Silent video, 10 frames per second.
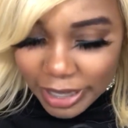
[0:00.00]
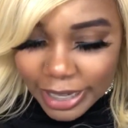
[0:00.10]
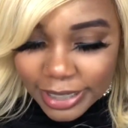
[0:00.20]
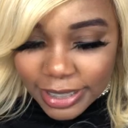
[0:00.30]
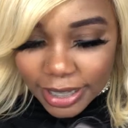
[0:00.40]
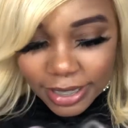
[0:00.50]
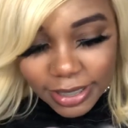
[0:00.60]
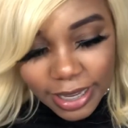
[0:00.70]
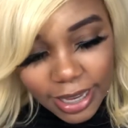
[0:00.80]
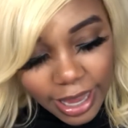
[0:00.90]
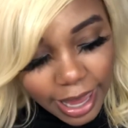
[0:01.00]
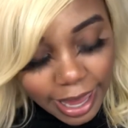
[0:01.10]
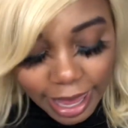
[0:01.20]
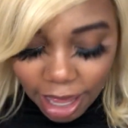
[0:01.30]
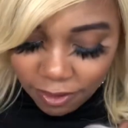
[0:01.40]
It doesn't
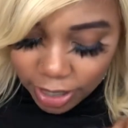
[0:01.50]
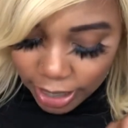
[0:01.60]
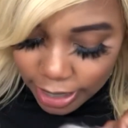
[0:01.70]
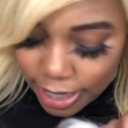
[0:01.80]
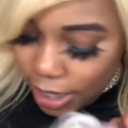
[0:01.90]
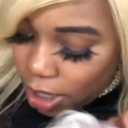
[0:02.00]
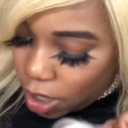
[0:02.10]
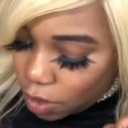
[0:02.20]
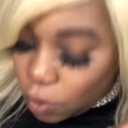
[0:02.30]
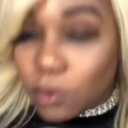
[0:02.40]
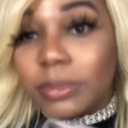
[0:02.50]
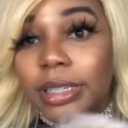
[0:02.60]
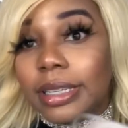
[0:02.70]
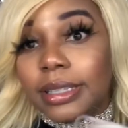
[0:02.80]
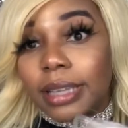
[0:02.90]
have any combs
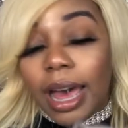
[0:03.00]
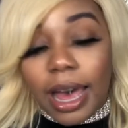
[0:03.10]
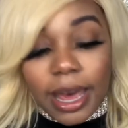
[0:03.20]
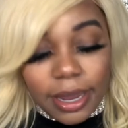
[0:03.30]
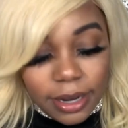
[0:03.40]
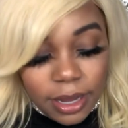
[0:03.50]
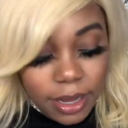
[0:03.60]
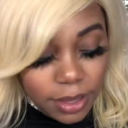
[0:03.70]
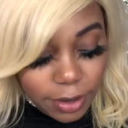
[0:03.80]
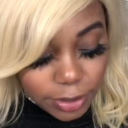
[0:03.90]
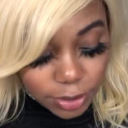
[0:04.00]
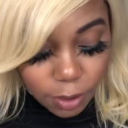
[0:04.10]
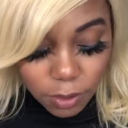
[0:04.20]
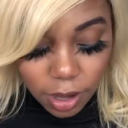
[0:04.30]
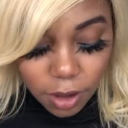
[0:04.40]
inside. There's
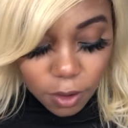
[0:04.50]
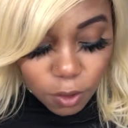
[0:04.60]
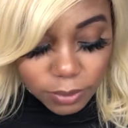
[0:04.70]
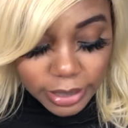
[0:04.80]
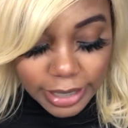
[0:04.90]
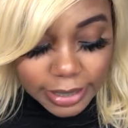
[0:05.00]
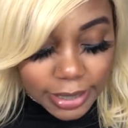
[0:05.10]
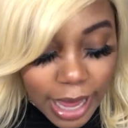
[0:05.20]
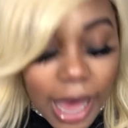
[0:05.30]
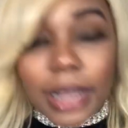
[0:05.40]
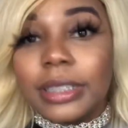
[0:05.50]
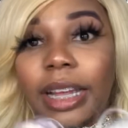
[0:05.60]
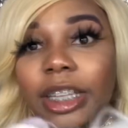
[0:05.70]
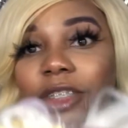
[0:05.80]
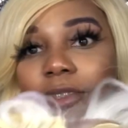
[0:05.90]
no combs. It's not a
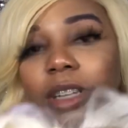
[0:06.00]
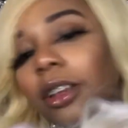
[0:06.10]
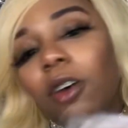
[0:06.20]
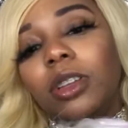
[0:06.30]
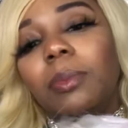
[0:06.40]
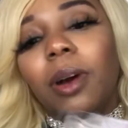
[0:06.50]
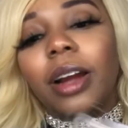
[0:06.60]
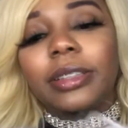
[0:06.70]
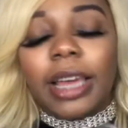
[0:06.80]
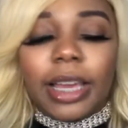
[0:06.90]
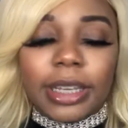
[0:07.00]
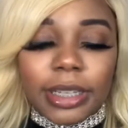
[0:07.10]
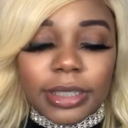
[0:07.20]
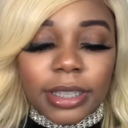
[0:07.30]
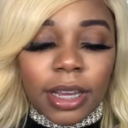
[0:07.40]
lace front. The only part that
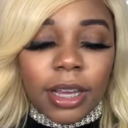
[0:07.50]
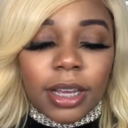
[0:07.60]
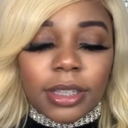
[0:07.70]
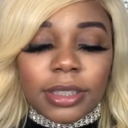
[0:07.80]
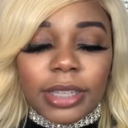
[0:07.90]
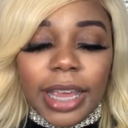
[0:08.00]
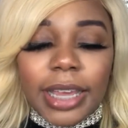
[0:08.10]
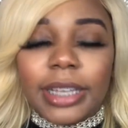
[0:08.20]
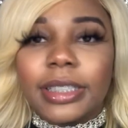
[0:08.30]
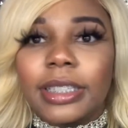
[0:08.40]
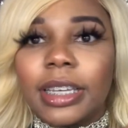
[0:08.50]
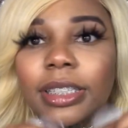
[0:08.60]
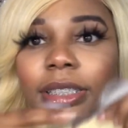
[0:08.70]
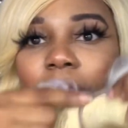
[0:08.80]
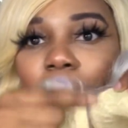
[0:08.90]
is lace
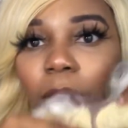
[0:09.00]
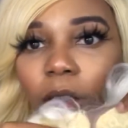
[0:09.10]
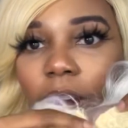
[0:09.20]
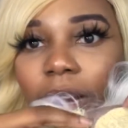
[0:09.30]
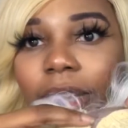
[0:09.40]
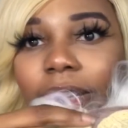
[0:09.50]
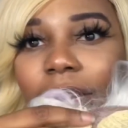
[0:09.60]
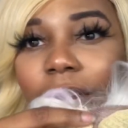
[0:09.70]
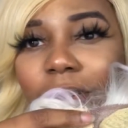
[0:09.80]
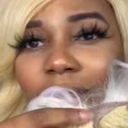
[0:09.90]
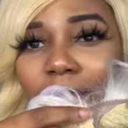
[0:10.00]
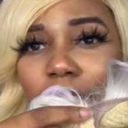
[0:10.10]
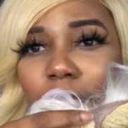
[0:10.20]
is the part, and then there's like a